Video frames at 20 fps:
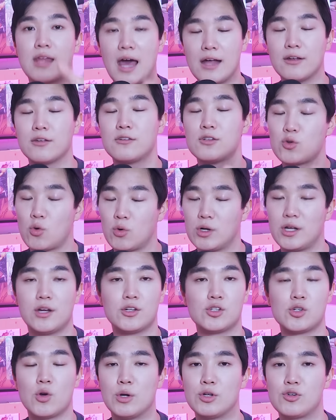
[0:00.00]
That storyline
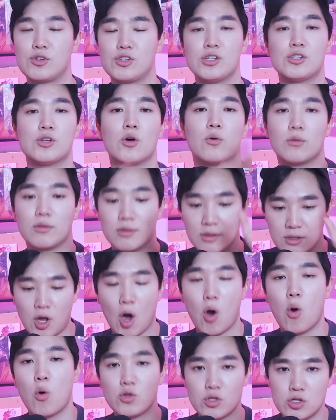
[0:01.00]
is so interesting, so
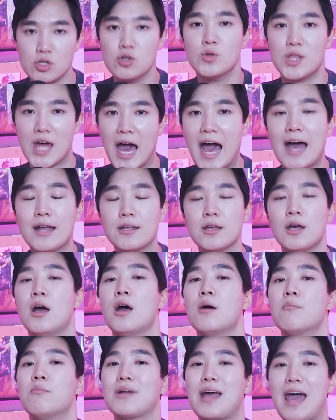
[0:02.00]
go do that.
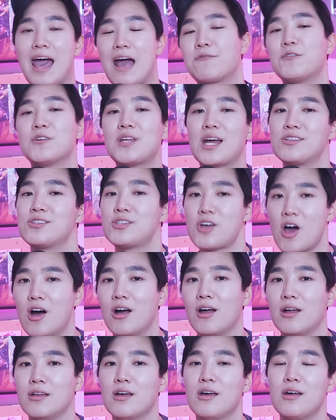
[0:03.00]
But after that's
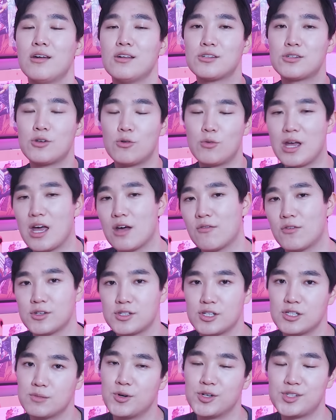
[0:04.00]
done, Saraya
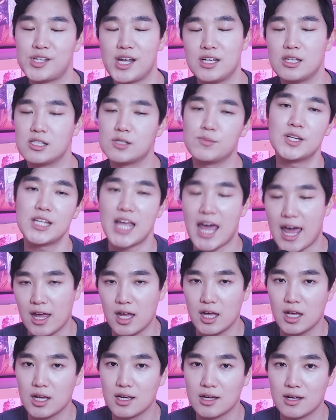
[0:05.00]
versus Mercedes
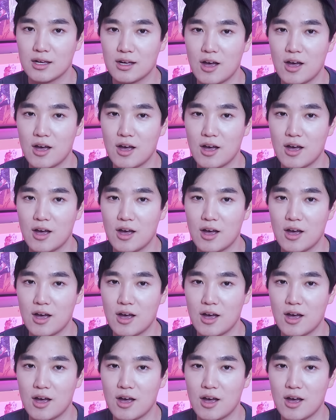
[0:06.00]
Moné.